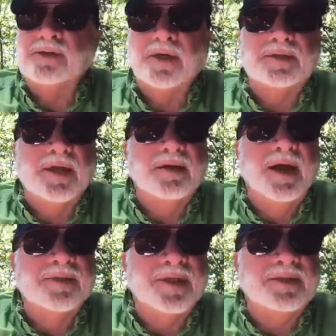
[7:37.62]

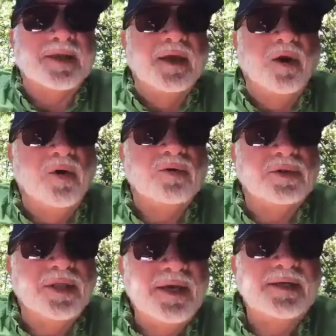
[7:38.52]
I think they all
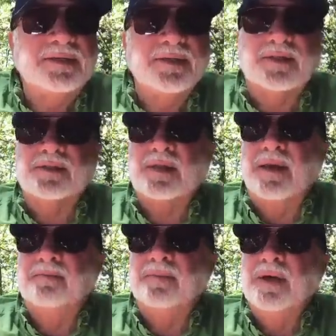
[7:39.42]
lead to the
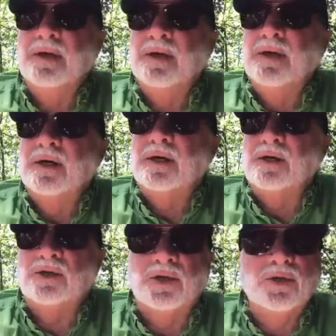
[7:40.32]
same
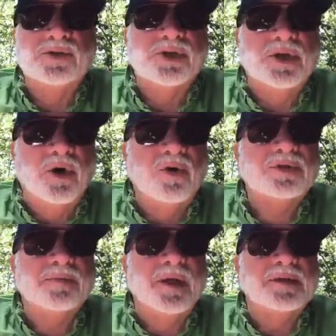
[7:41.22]
conclusion
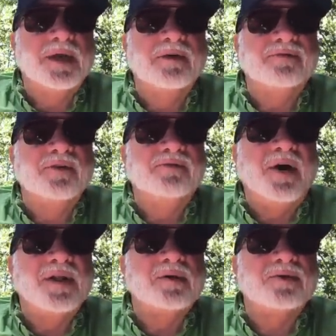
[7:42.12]
ultimately if you
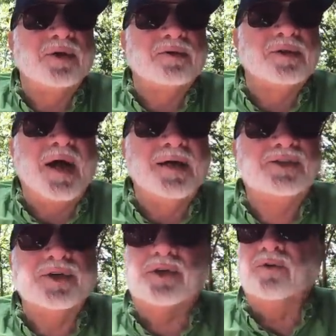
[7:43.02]
follow their
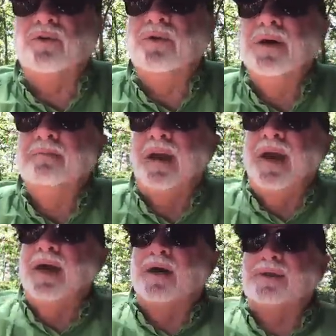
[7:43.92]
logical
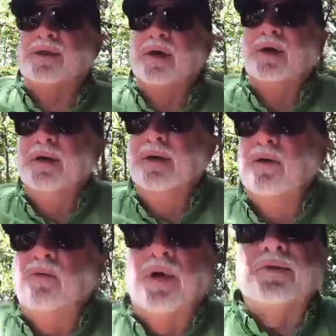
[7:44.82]
path
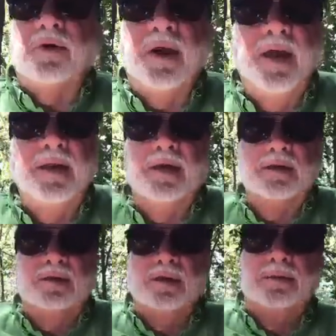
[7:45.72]
where they're headed,